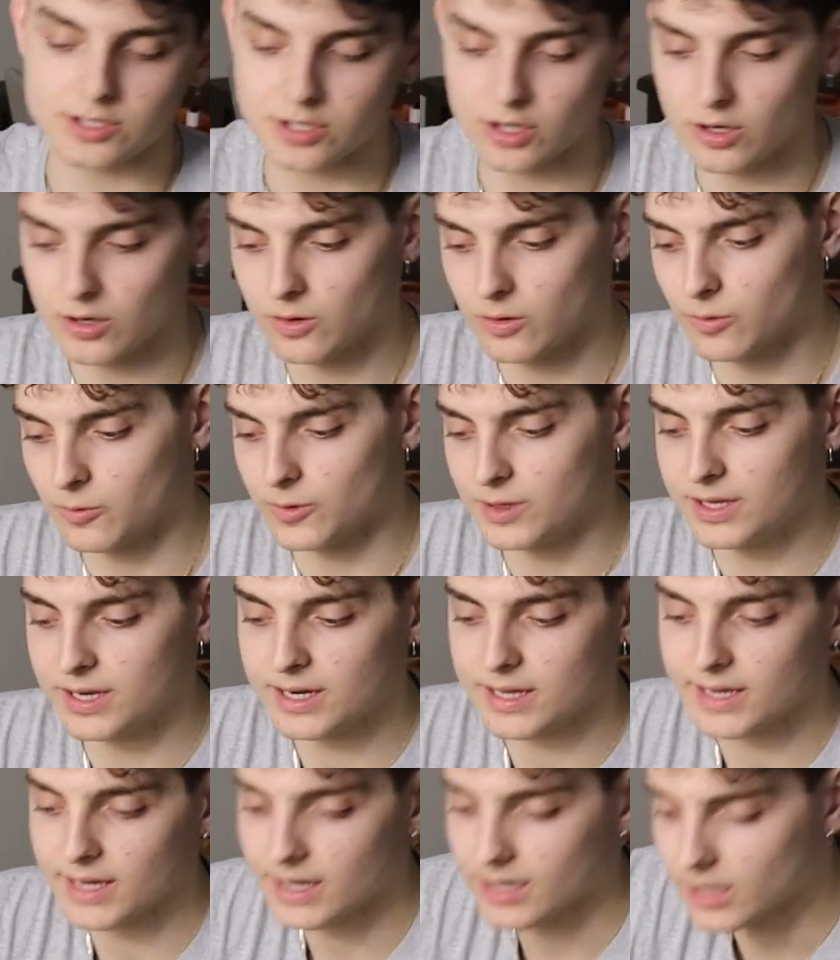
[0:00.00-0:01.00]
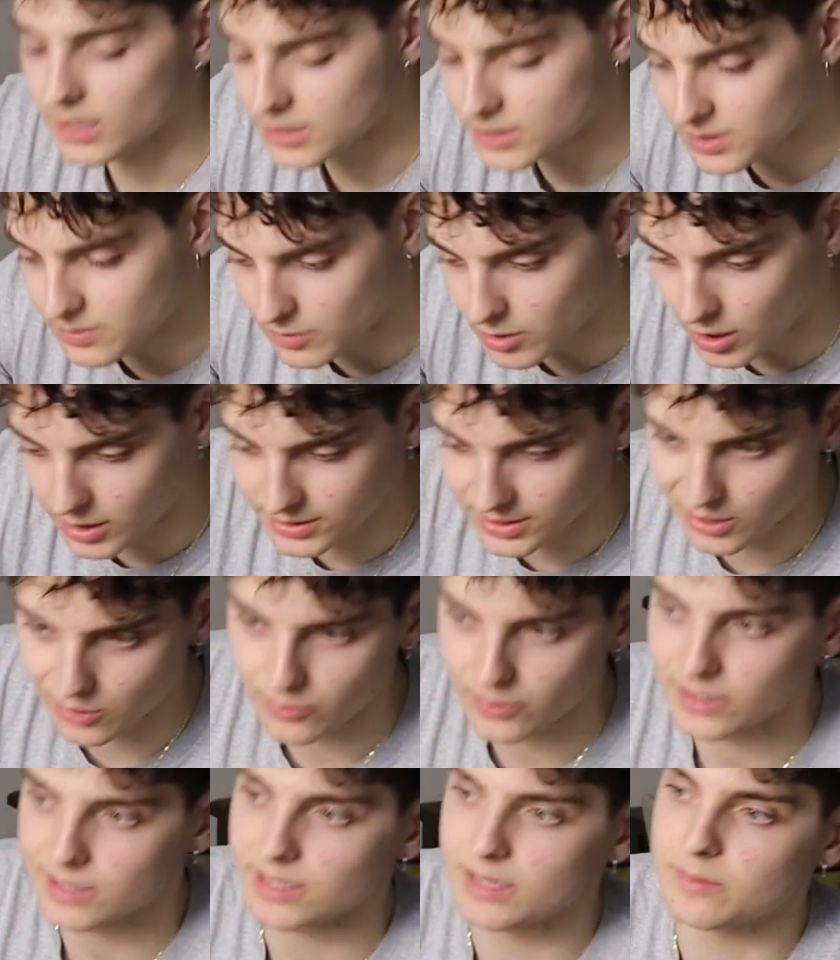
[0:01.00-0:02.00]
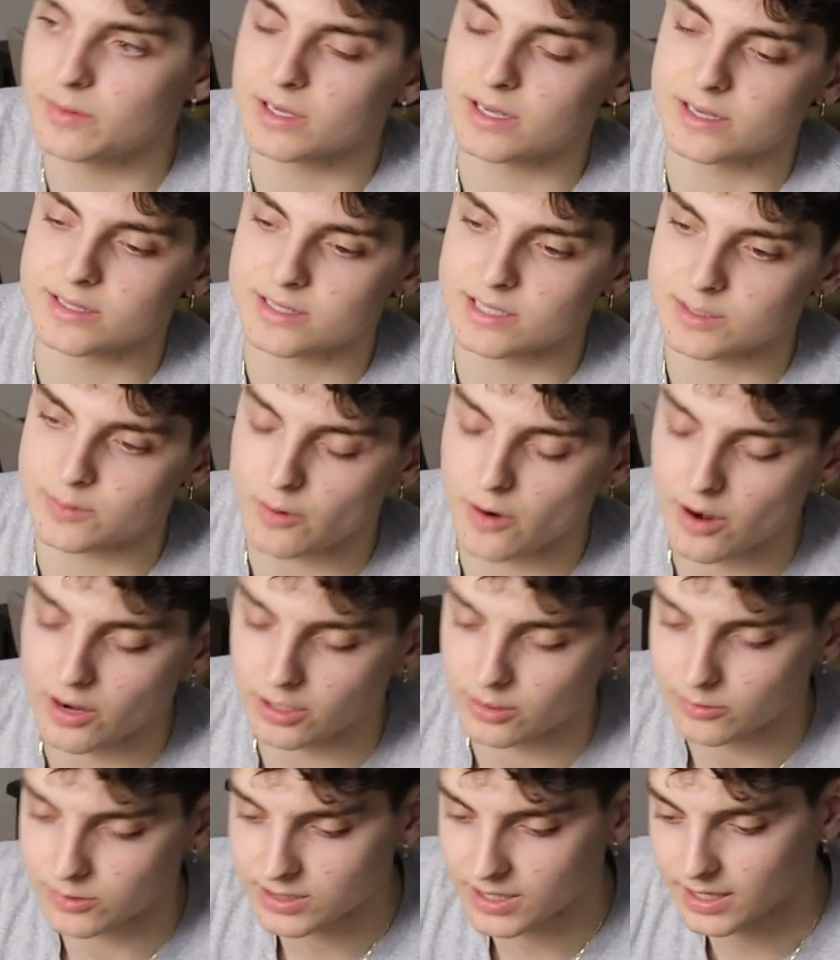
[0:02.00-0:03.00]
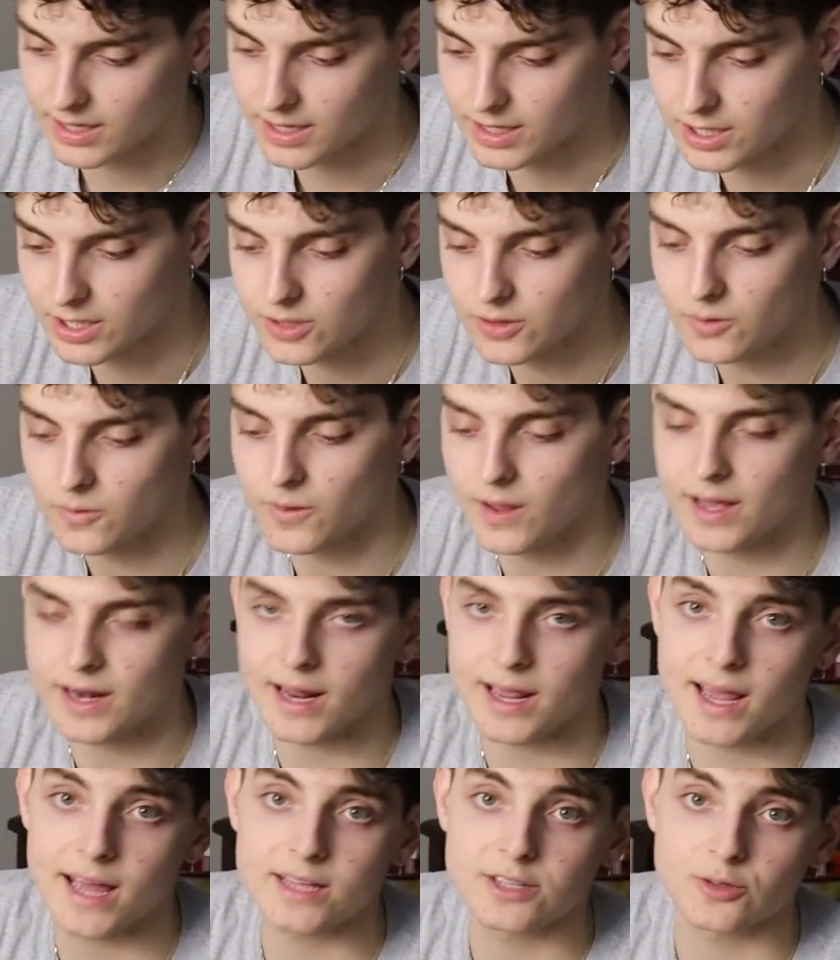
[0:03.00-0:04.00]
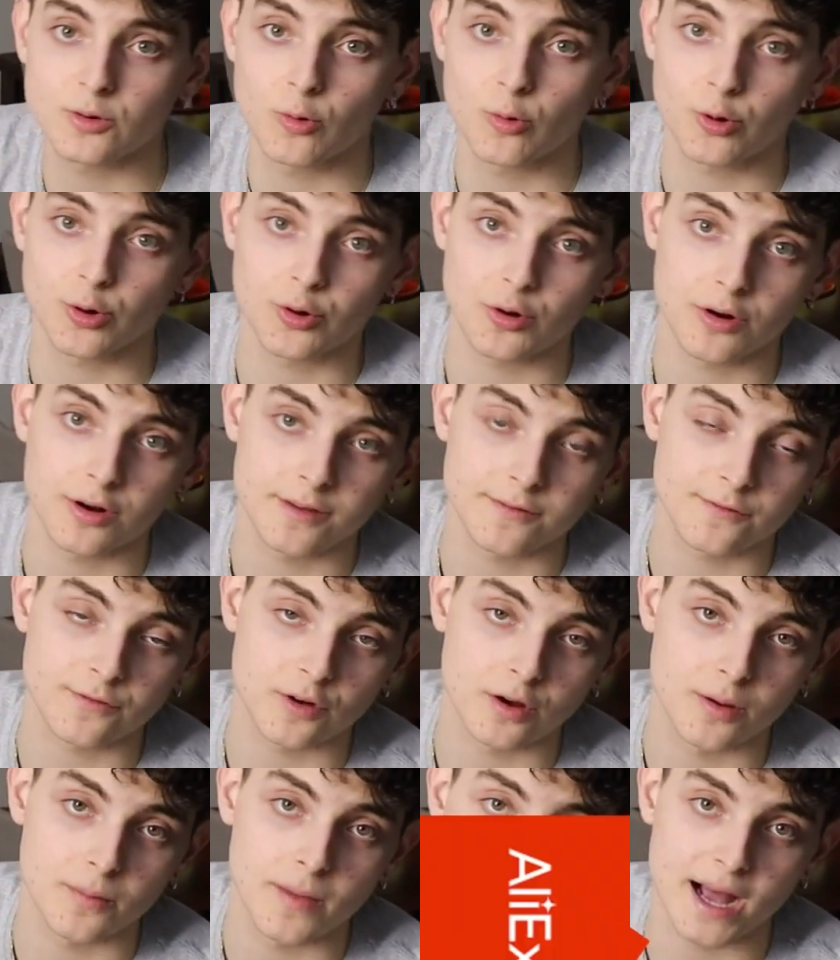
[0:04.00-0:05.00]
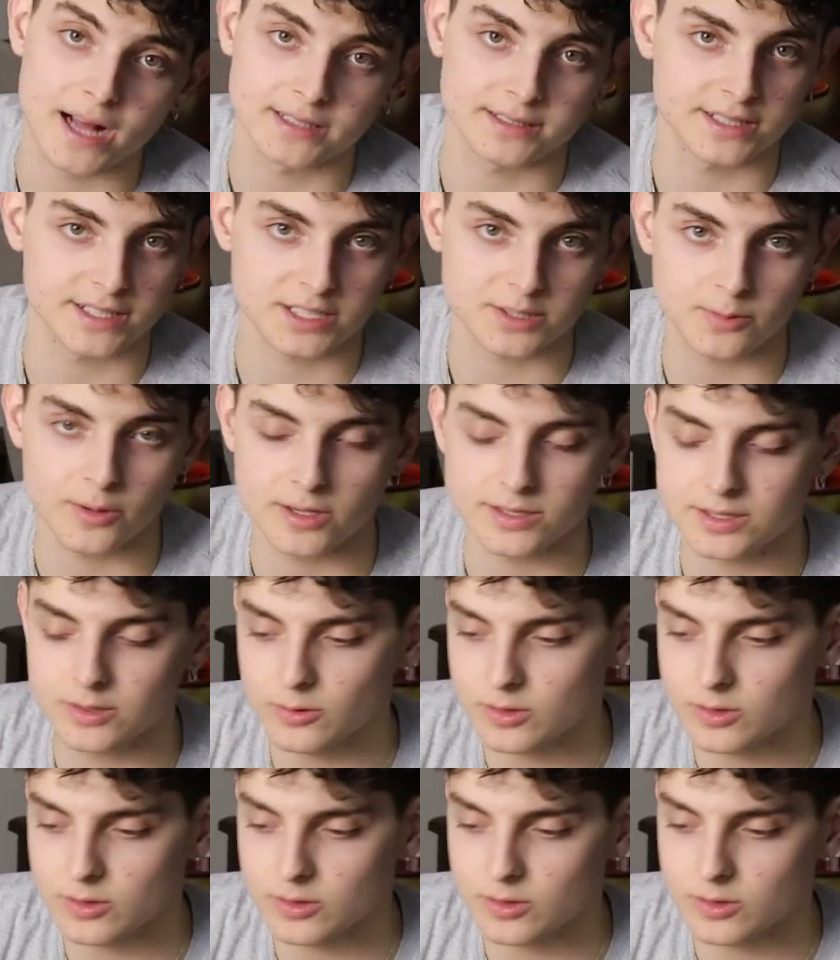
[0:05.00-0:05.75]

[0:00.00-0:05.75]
So we didn't get custom content quickly because this product was kind of new and I had to order it from AliExpress.